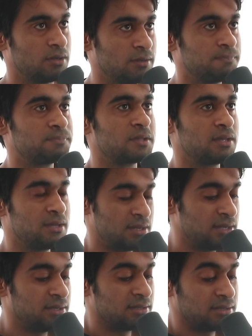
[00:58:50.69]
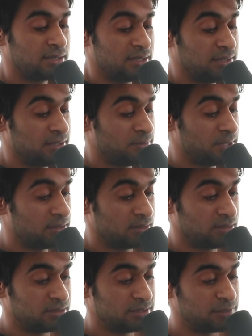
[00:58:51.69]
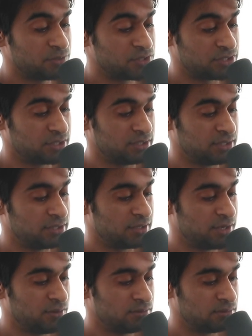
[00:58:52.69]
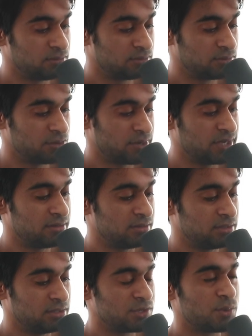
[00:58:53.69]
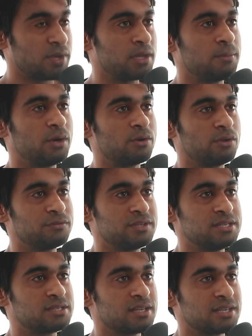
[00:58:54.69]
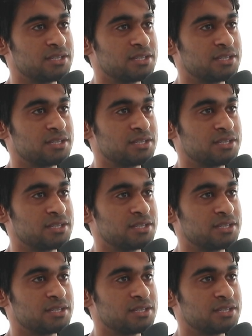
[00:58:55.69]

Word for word: I mean, that was, great knowing about all of these